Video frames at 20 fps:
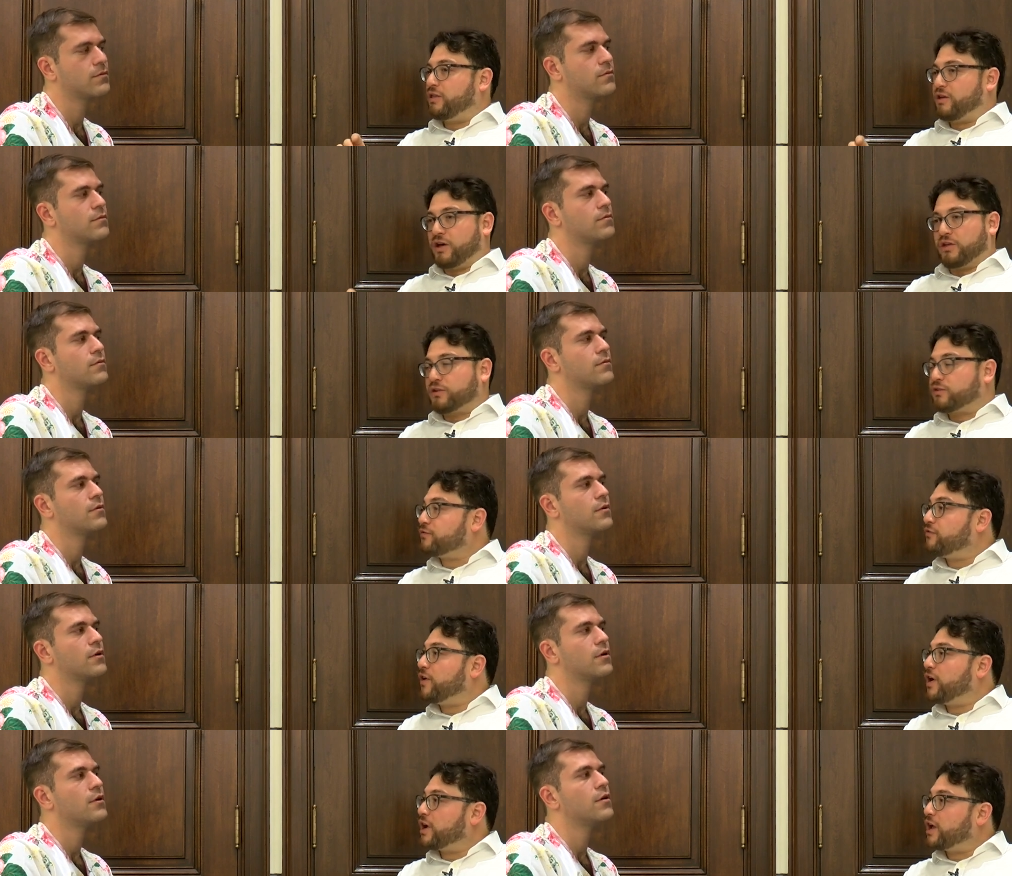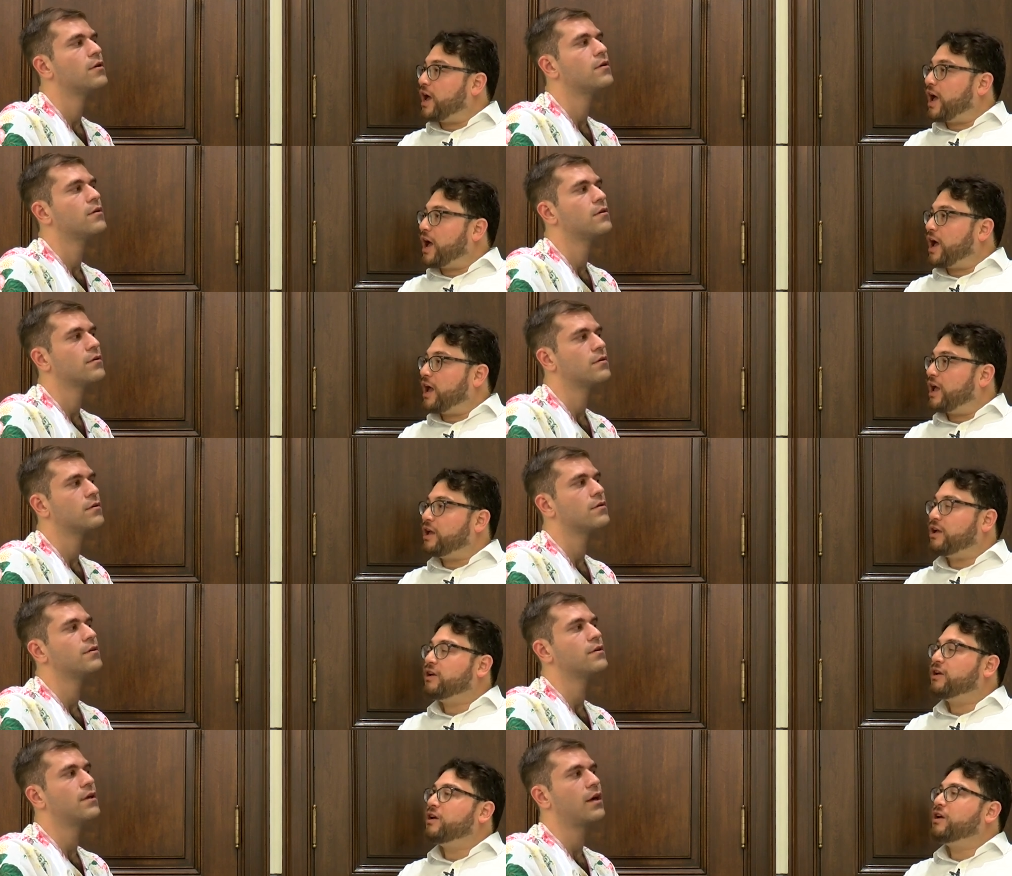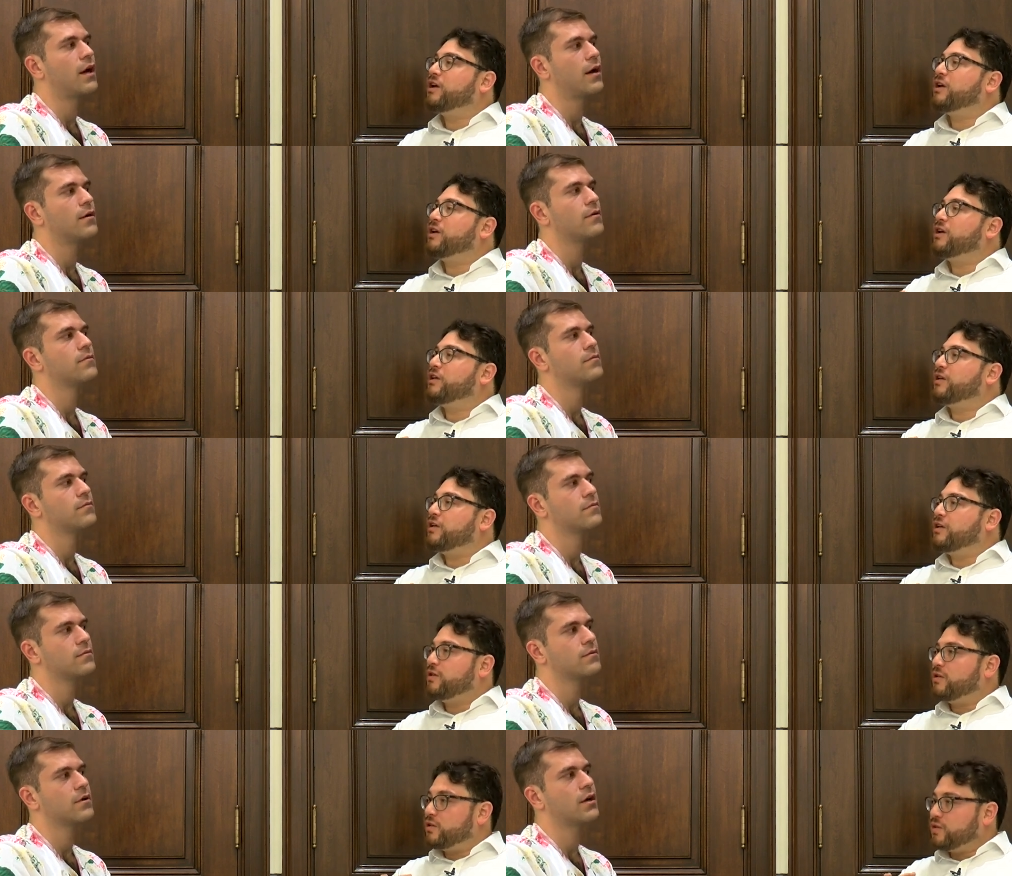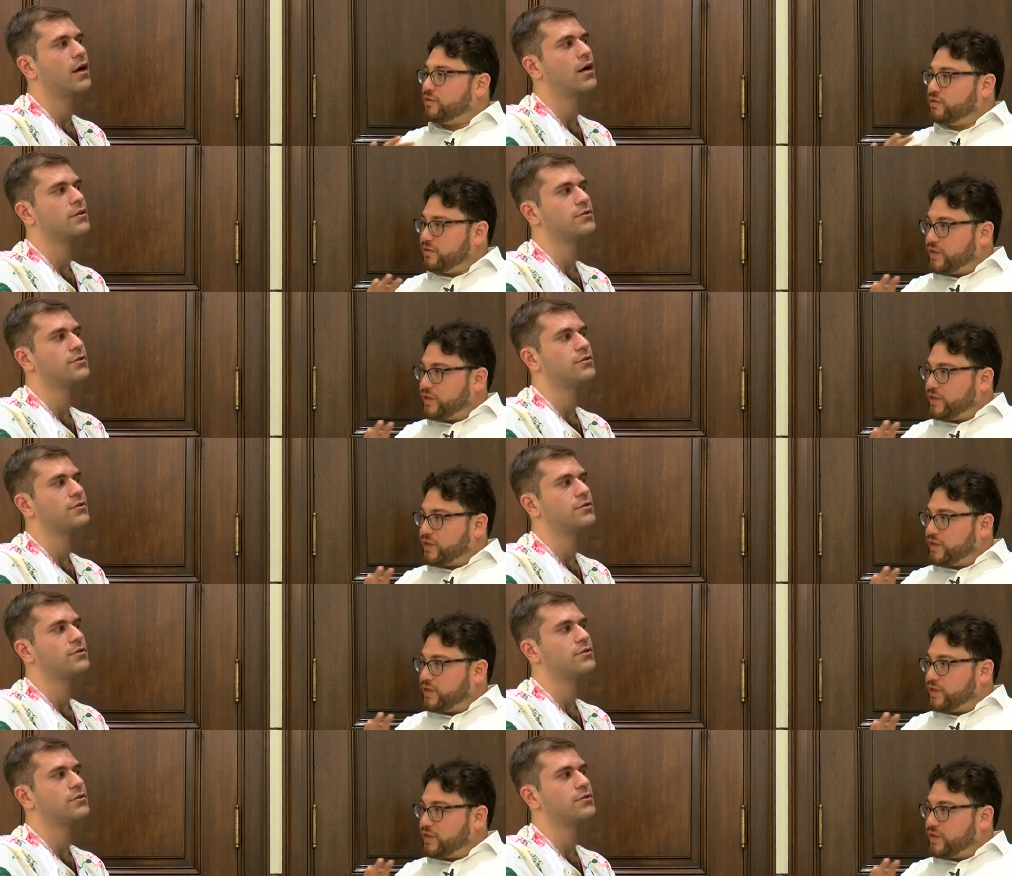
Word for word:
Speaker 1: other fungi. Yeah, gotcha.